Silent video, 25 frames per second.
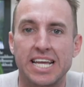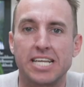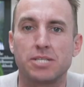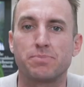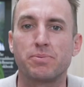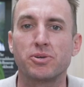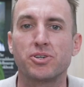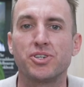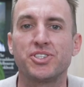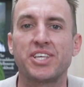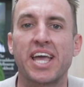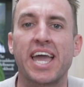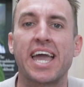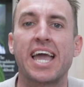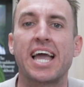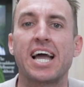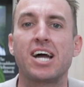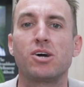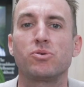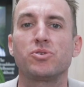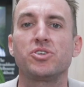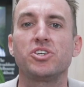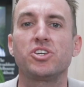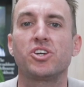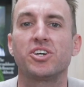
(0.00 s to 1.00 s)
is because
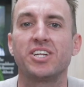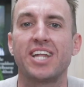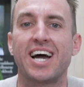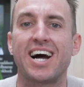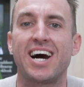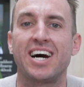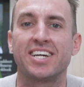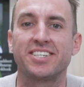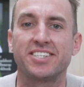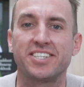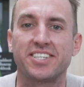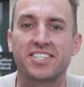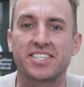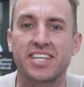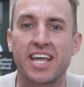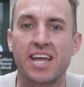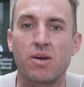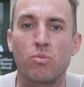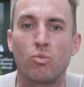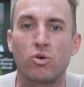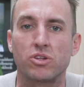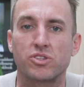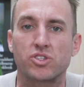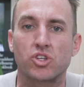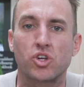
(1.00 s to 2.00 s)
how are you going to
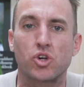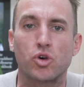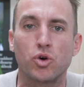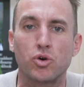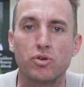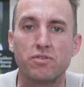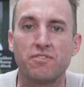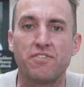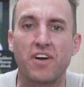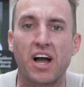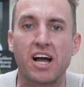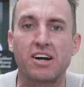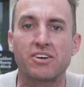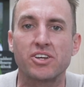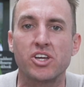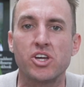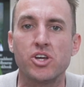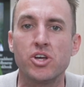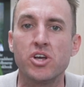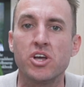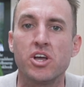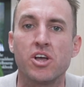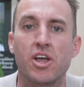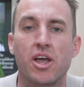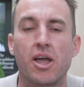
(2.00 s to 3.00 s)
understand what's good
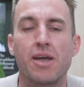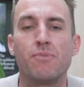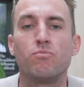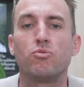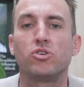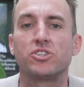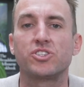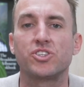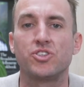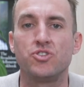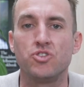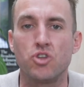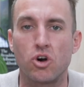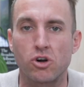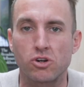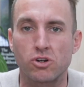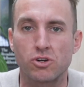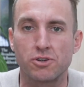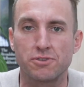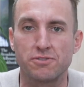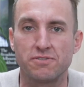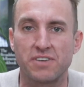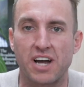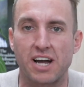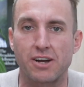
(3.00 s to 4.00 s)
value and what's not
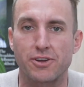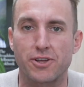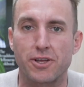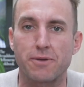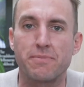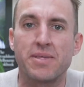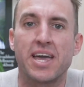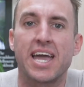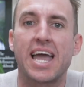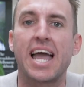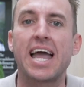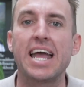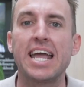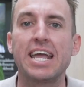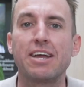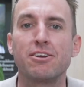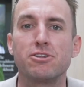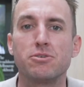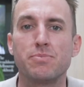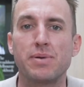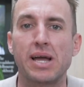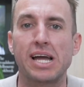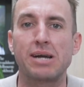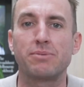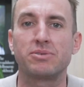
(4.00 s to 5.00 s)
good value? How are you going
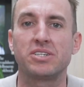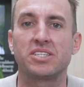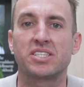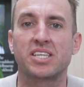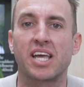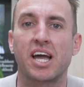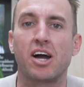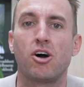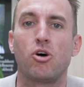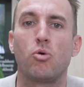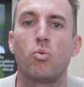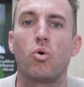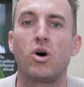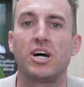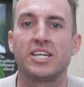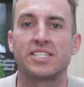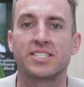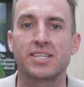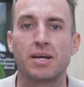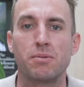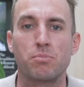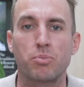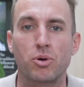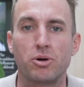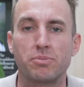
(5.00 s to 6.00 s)
to be able to tell why
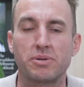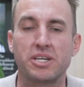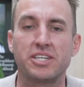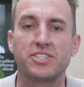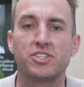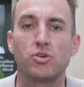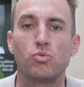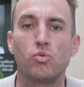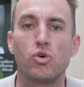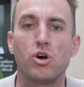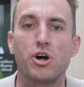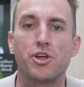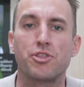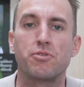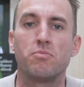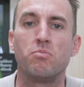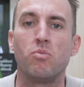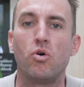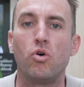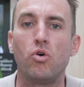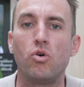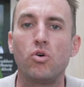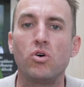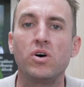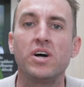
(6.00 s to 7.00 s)
some properties are worth
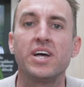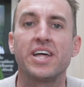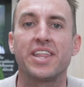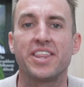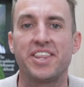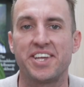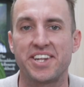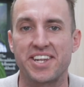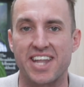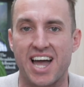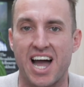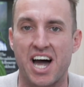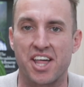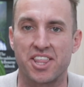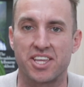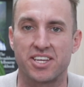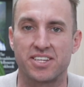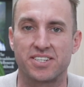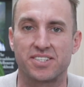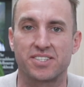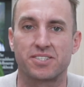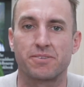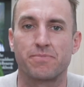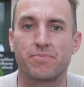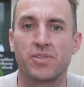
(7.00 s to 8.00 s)
more than
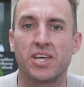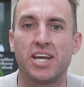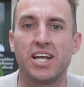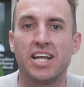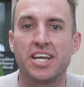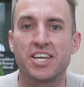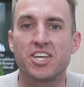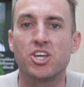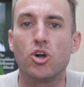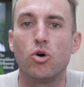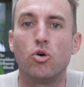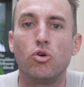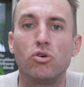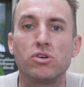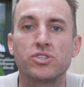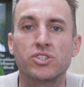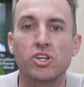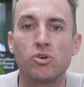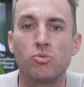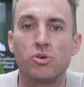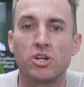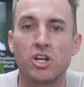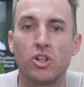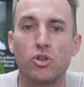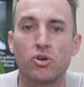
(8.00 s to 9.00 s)
others? You
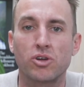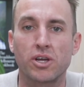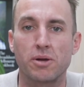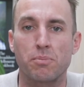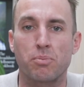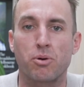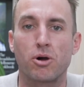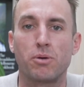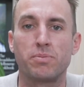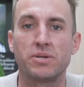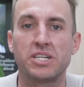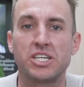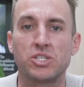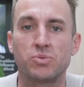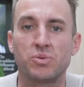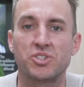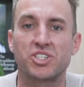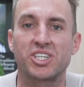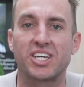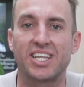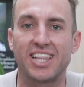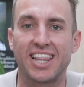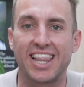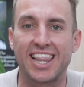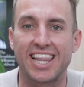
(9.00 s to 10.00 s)
also want to look at properties
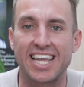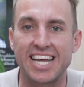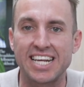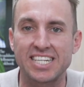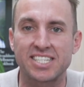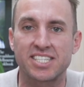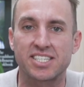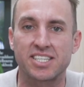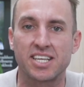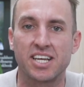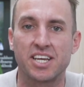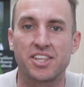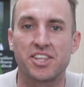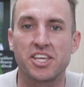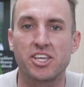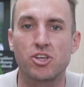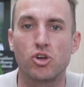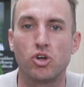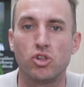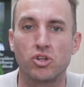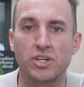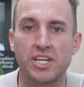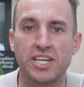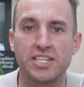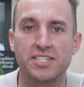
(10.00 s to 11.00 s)
which are less than
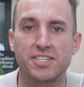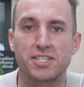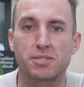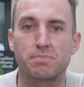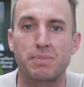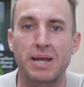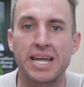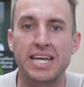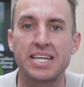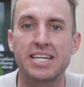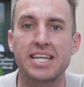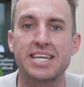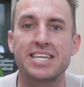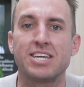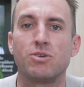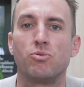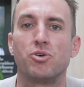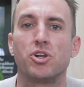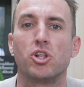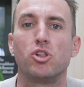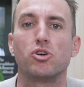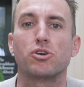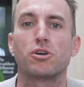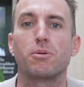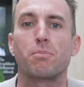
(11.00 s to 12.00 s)
you're looking to spend, and you
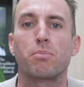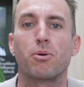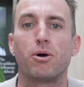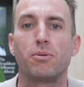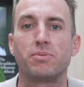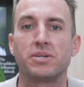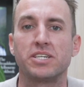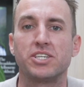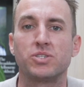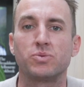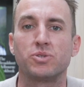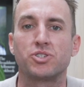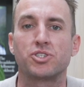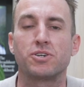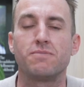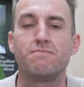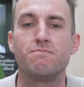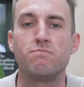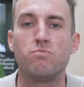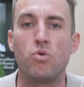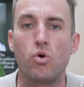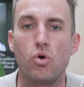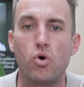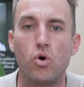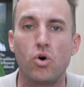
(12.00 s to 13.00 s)
want to look at properties which are
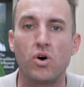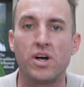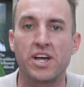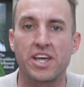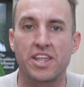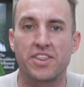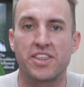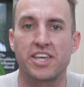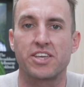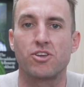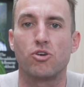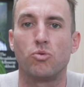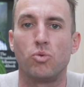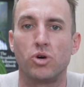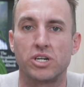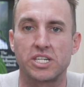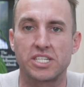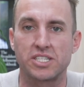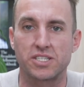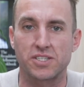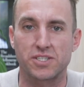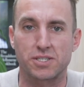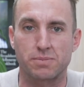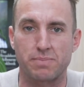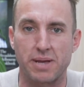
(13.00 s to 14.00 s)
more than you're
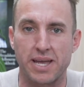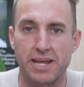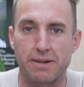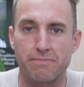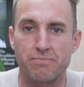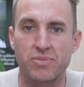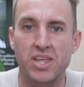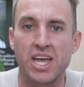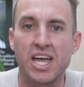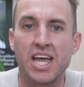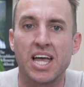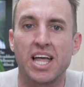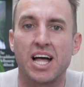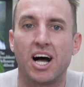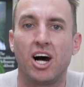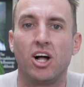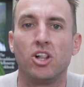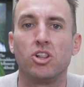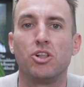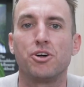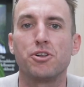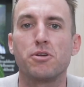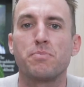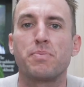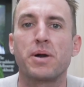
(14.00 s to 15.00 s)
wanting to spend. A
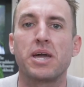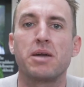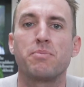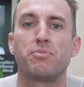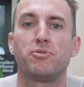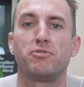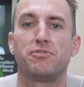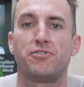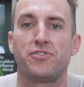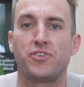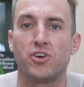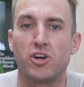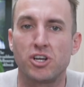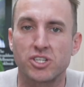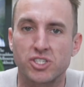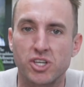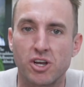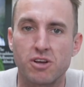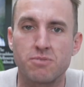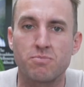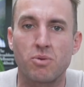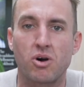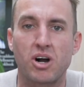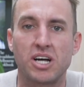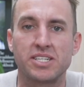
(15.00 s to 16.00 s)
lot of people, first
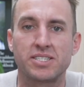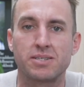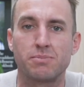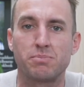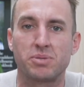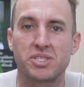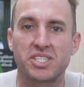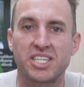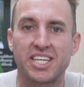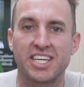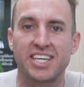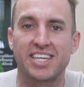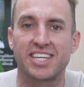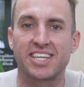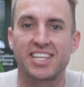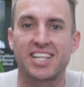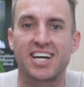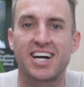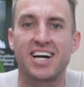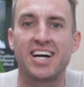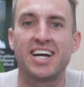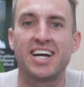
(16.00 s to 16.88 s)
home buyers in particular,